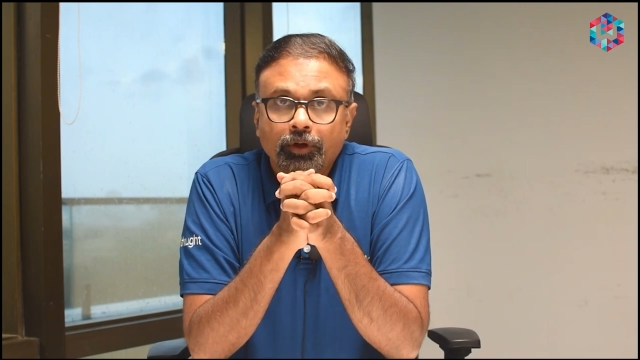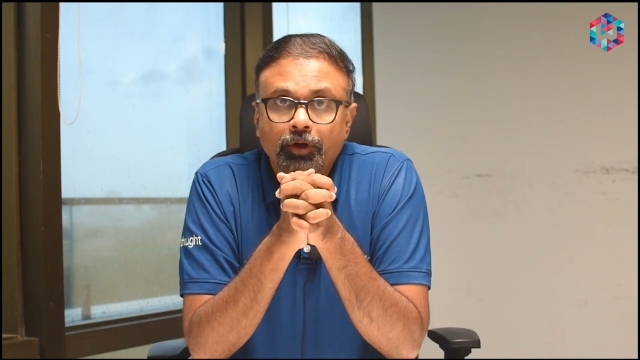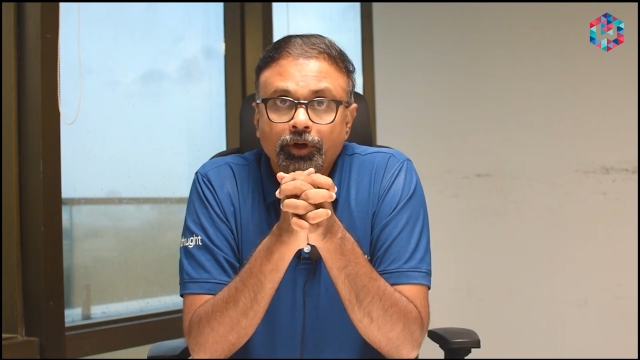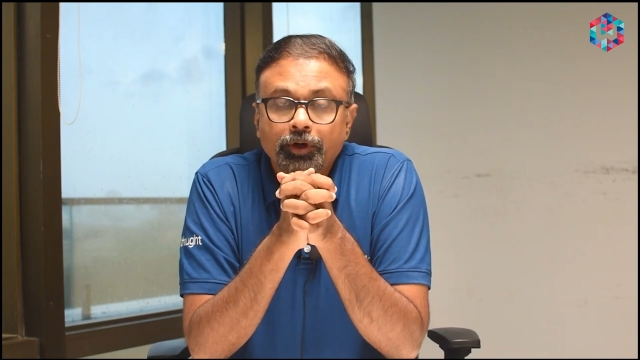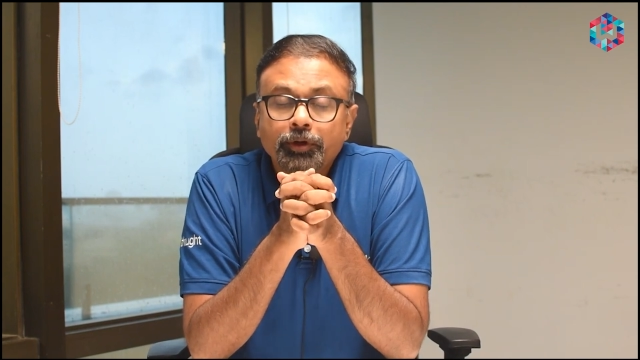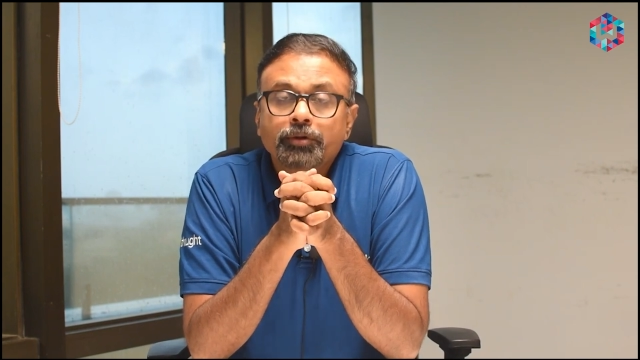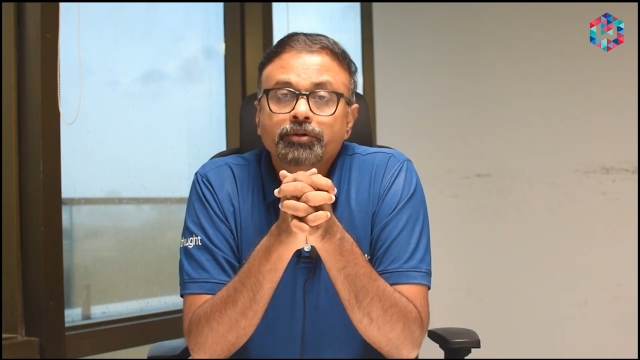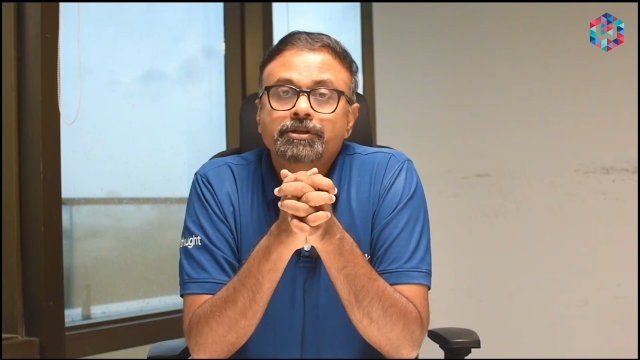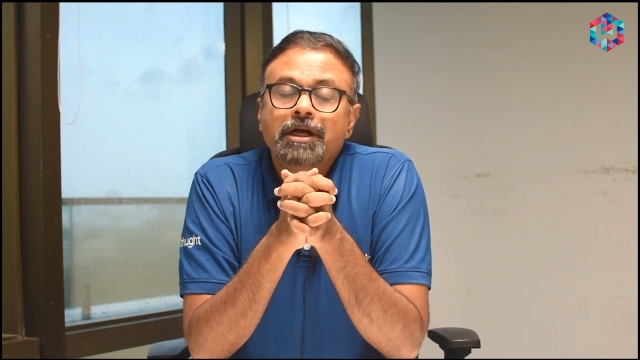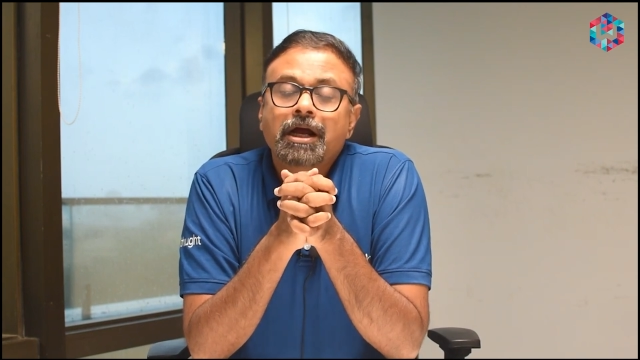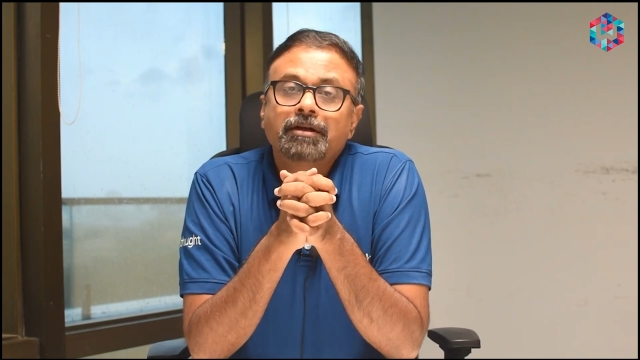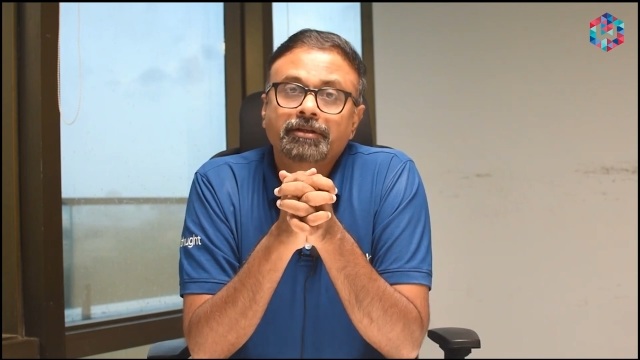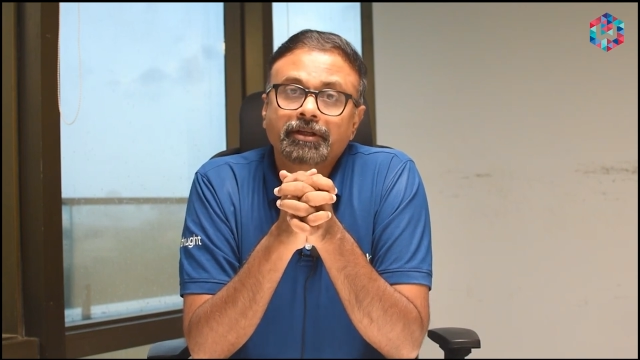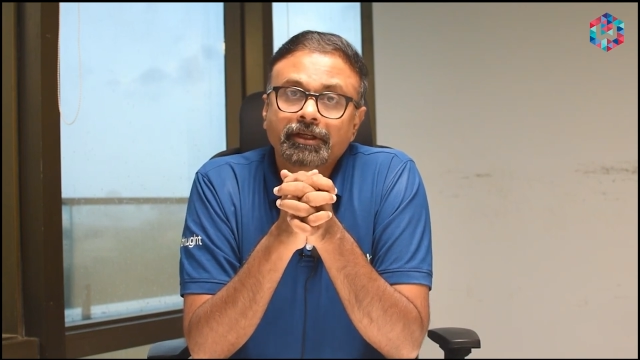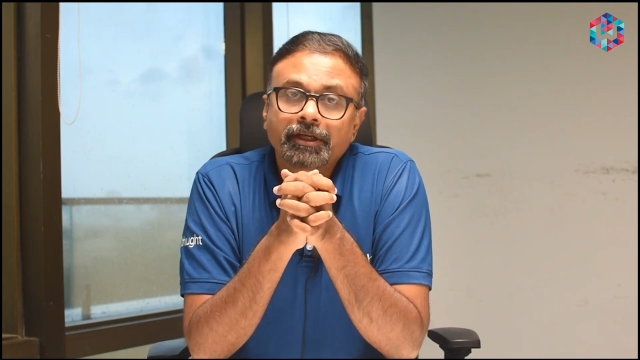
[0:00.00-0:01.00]
Do you
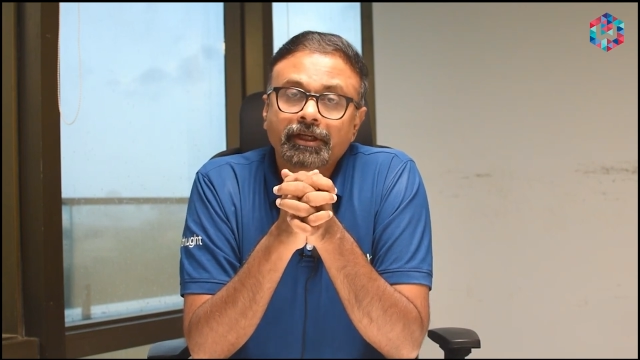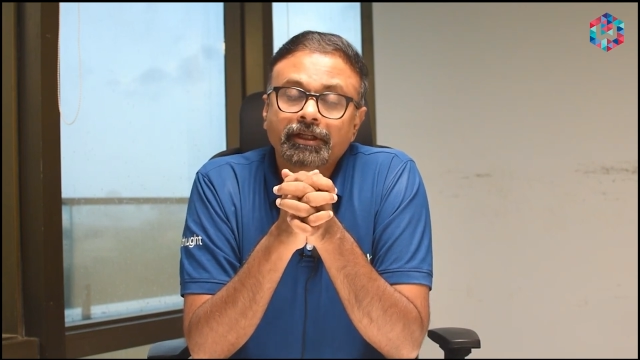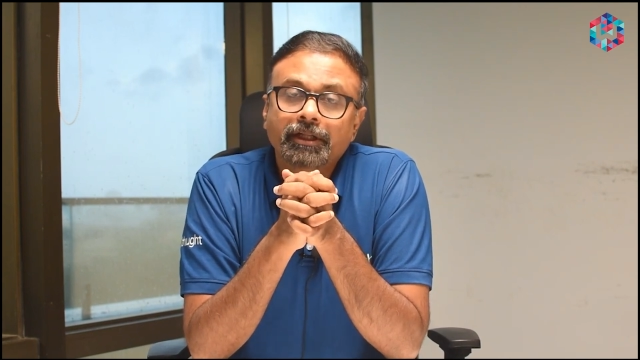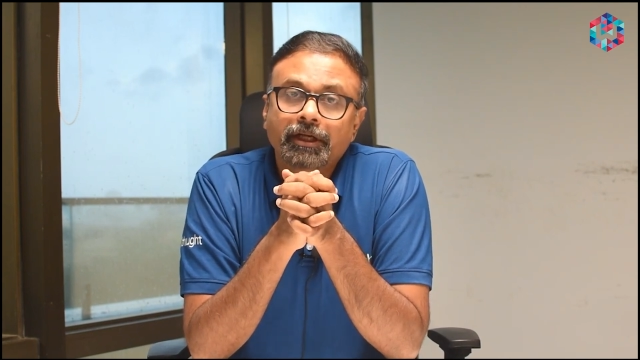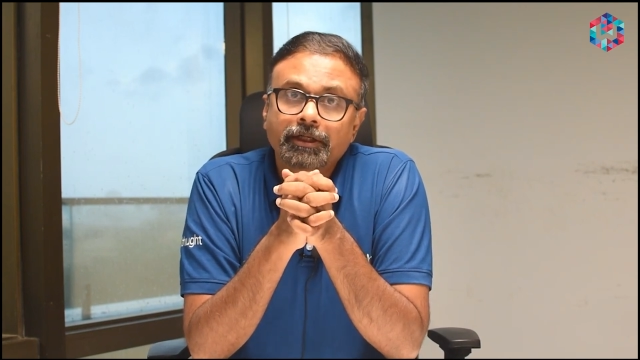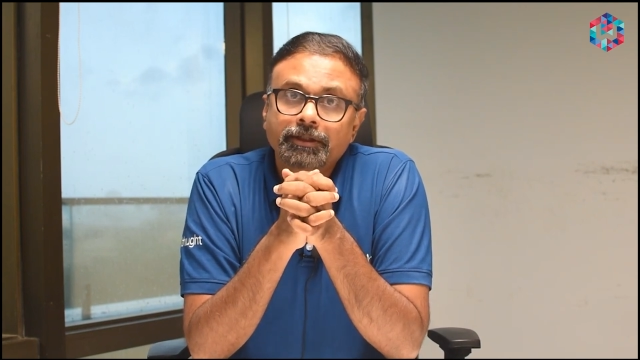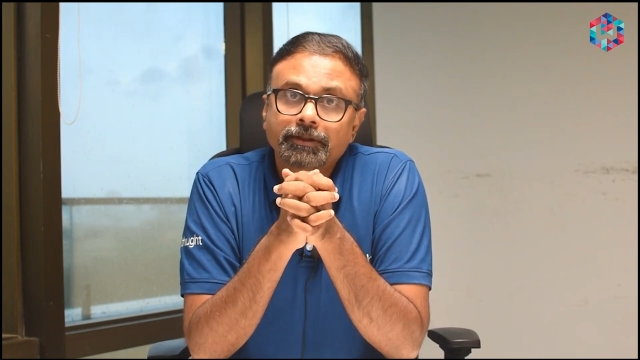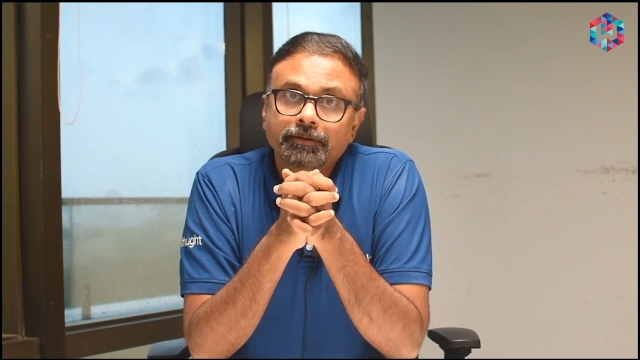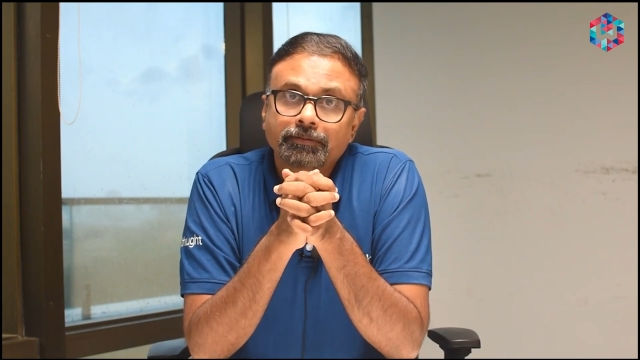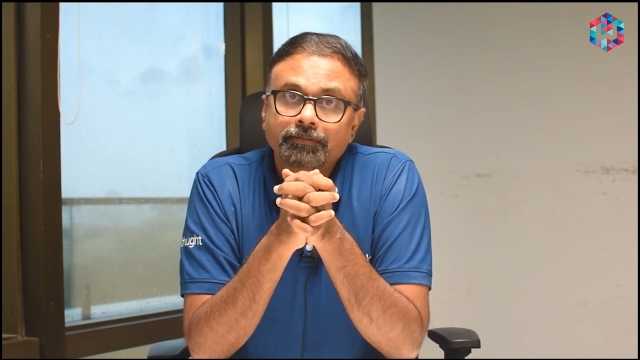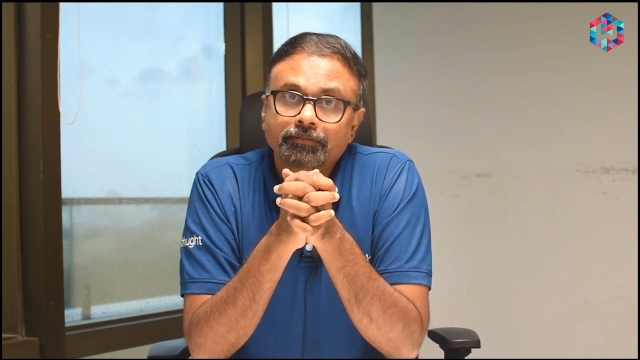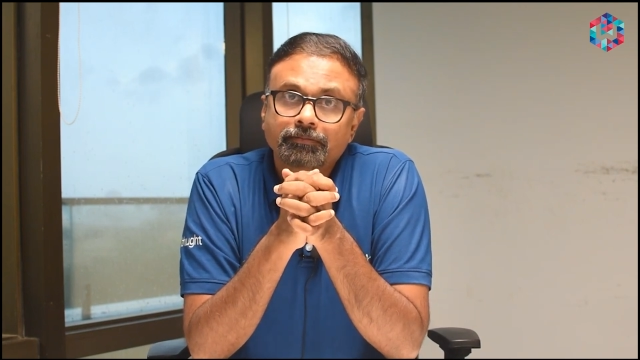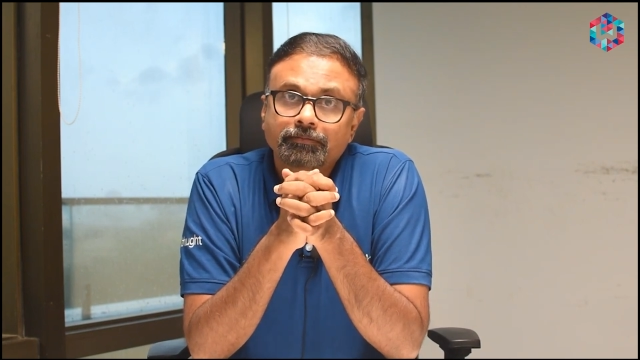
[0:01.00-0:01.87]
start thinking that